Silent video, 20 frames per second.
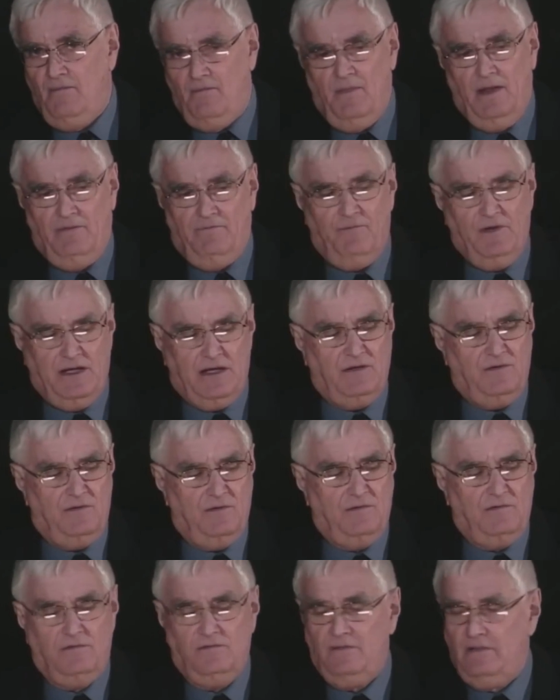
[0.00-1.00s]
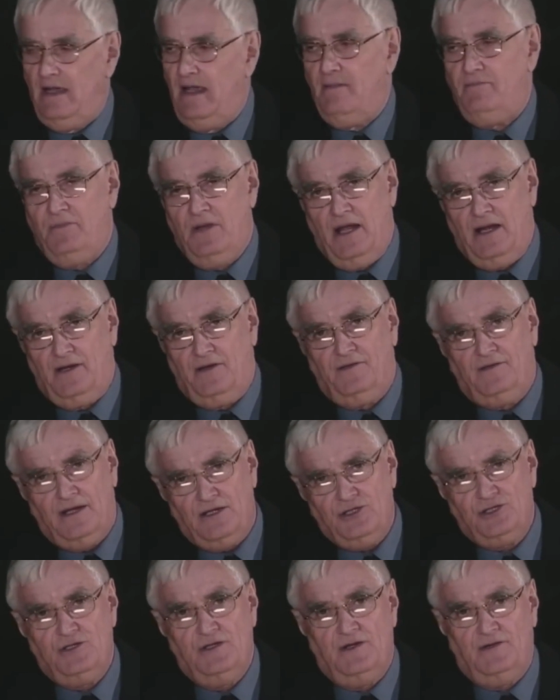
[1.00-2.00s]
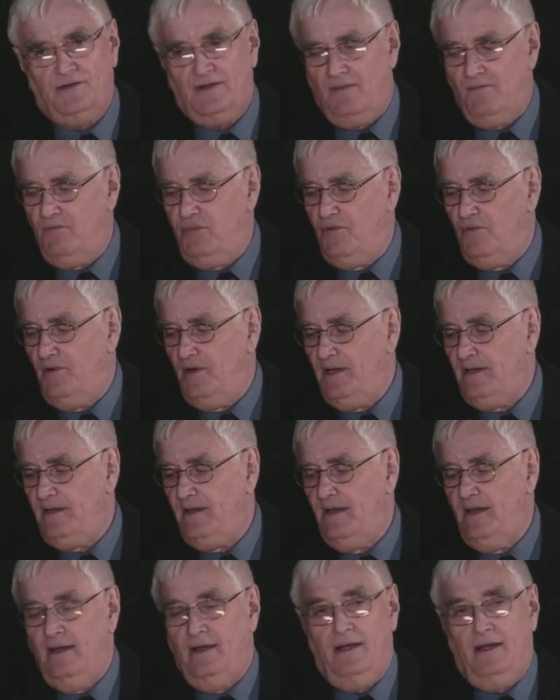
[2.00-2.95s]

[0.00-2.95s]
if we could do a hypnotic session at some point